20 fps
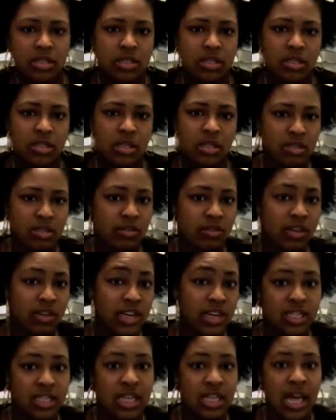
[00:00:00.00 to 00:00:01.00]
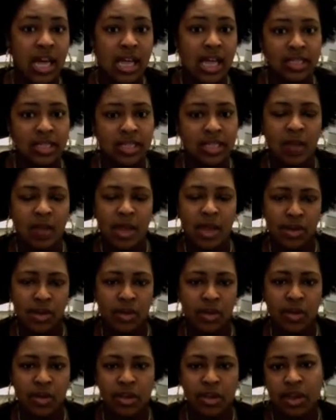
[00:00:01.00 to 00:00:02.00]
to $300 depending on
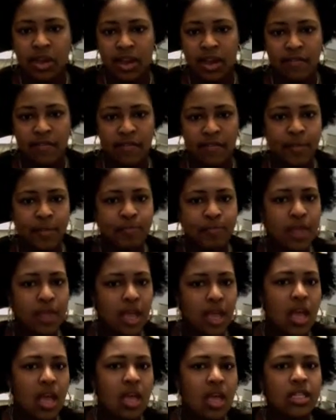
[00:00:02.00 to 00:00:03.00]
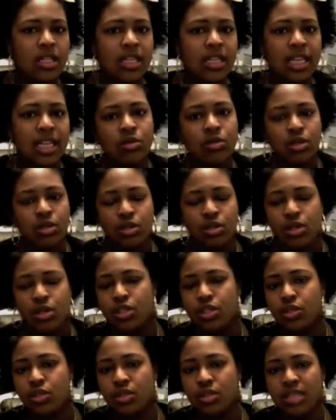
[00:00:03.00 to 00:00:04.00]
where you get it from. So that's what you could
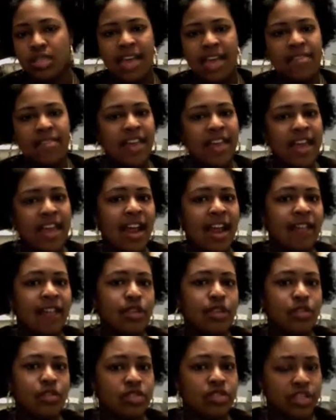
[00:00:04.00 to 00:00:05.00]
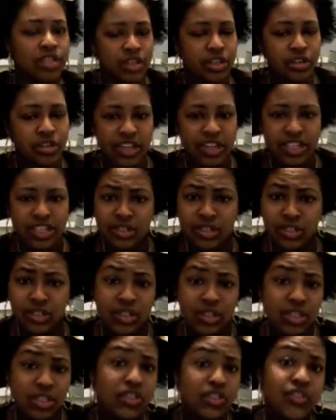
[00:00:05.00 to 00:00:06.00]
juice. And then after you drink your green juice, you
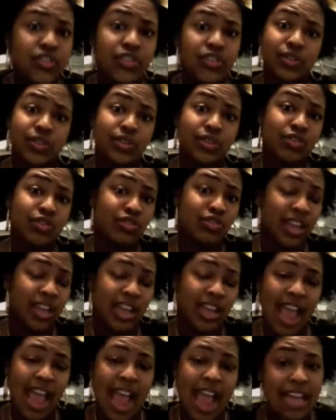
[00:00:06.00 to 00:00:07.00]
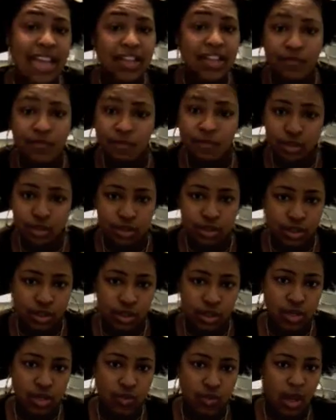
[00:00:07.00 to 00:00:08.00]
can drink any fruit juice
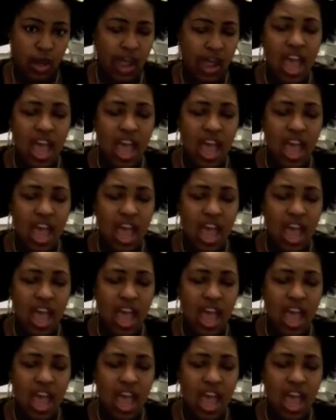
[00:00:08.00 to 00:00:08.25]
you want.